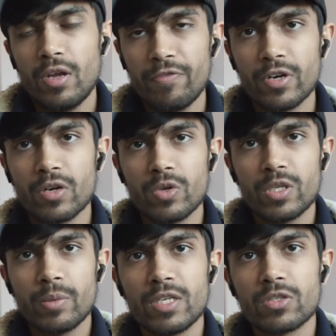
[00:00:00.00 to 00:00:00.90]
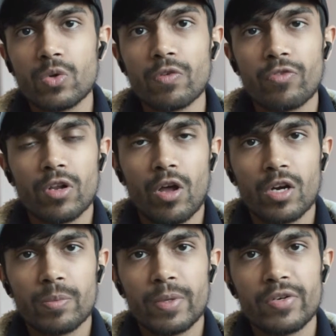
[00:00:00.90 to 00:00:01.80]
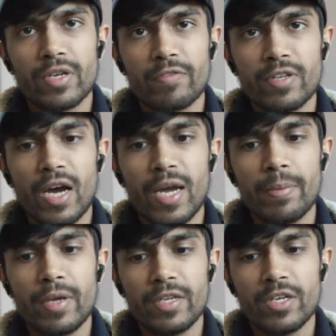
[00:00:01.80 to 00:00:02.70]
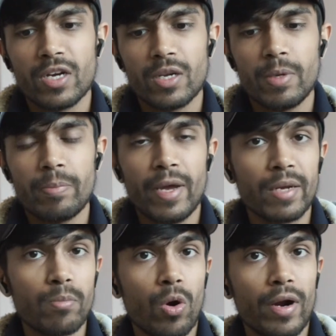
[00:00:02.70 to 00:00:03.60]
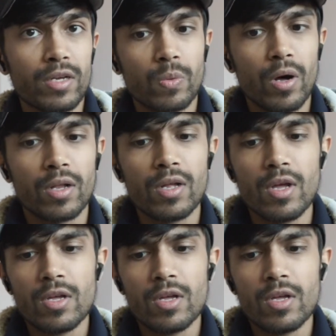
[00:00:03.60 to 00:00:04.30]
If you're going in school for a longer period of time, then you're going to be paying more as well.